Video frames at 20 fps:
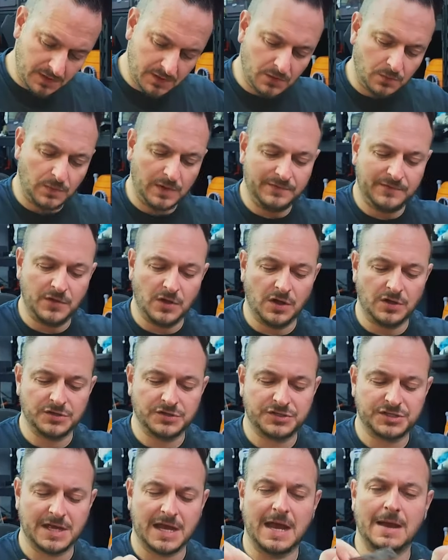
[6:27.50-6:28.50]
We've
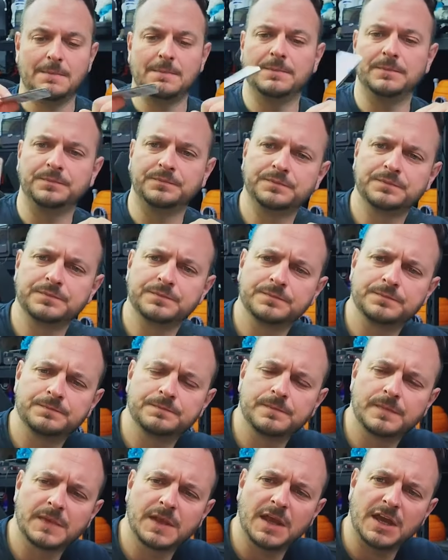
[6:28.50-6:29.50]
got
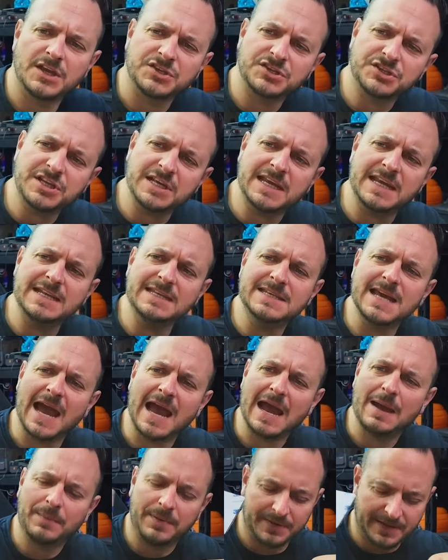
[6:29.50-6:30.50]
a sticky
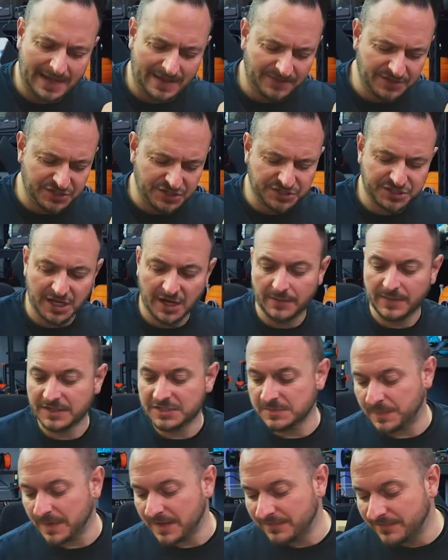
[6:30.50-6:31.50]
tab. Now, this is going
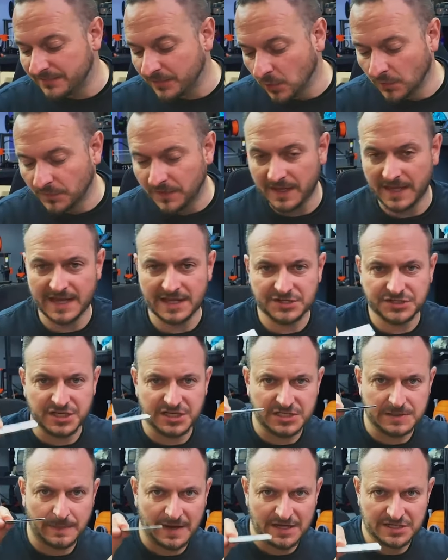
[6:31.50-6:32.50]
to be for the
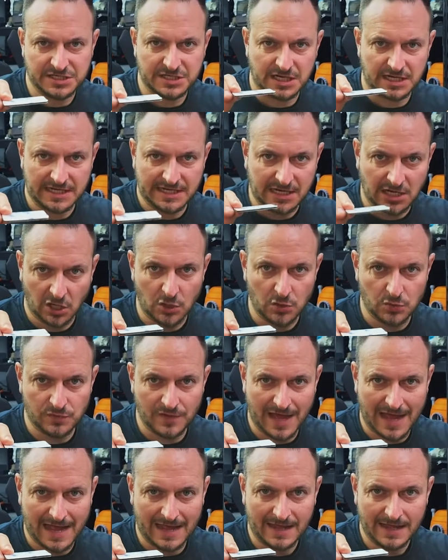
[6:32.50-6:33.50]
ESC to basically glue
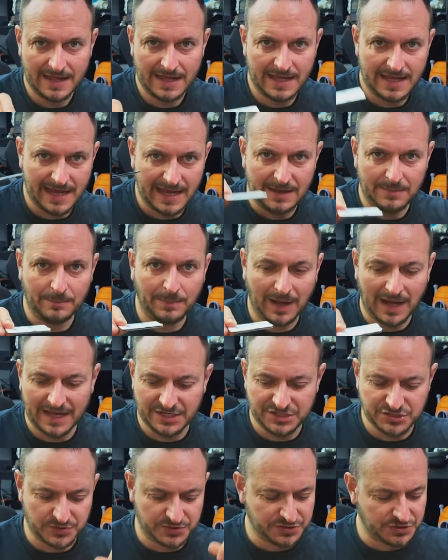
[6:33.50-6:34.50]
that in
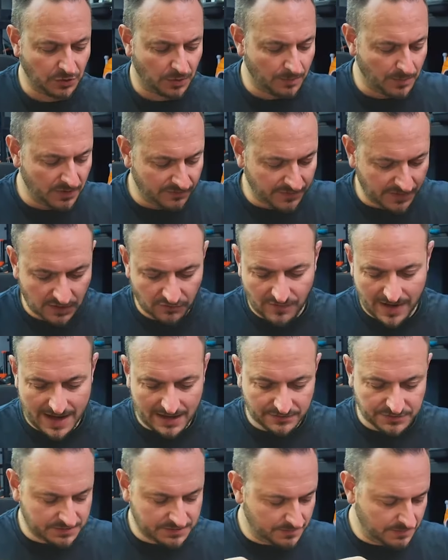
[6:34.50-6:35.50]
place so it's not moving
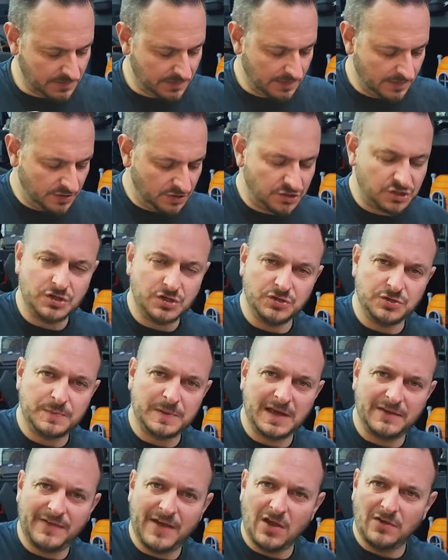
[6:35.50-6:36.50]
around. Huge
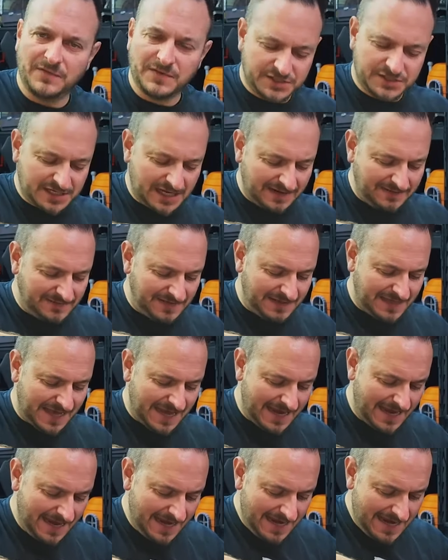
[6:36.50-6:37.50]
bit of health and safety
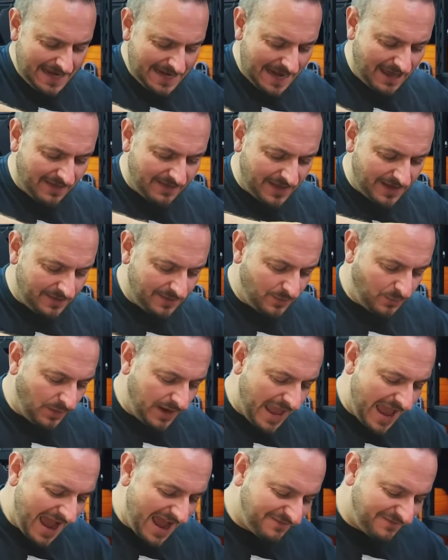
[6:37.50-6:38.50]
there. Now then, we
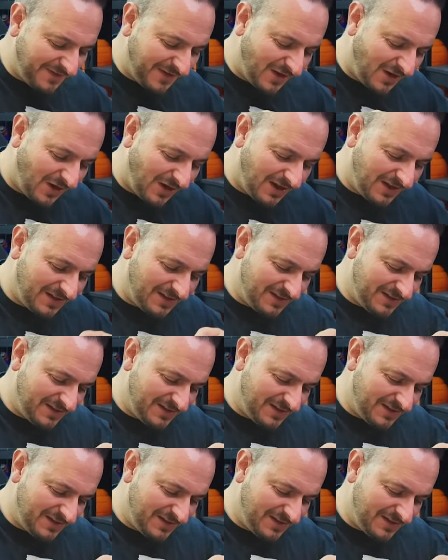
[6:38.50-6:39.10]
have got